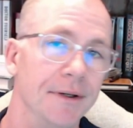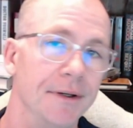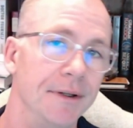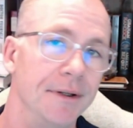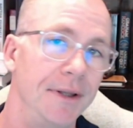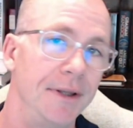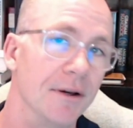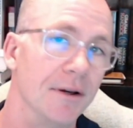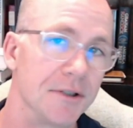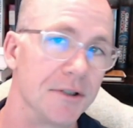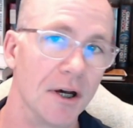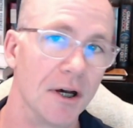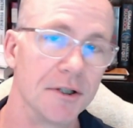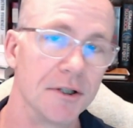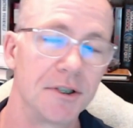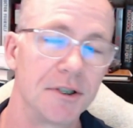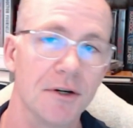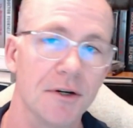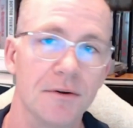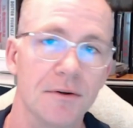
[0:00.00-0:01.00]
Now, it's
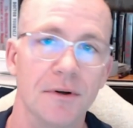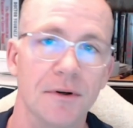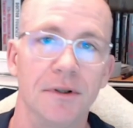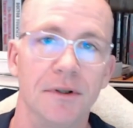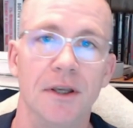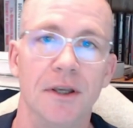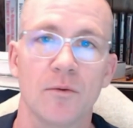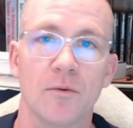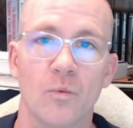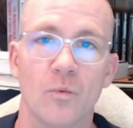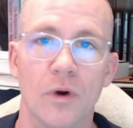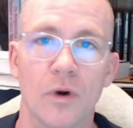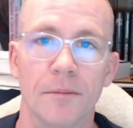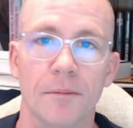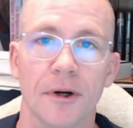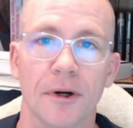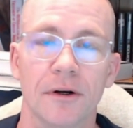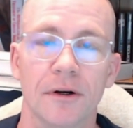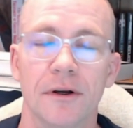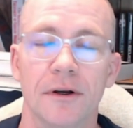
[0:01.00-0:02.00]
also getting
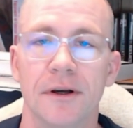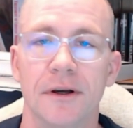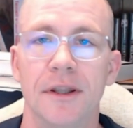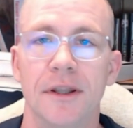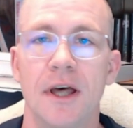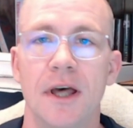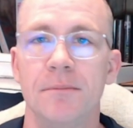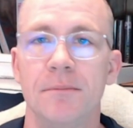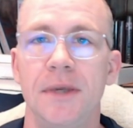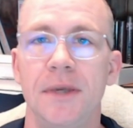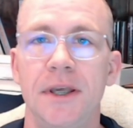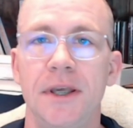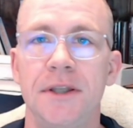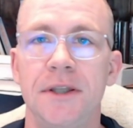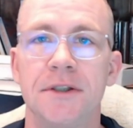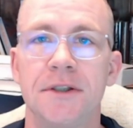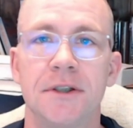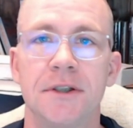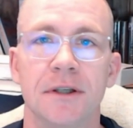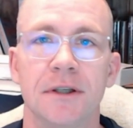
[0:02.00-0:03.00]
warmer, and that
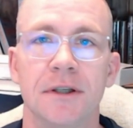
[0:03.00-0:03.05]
means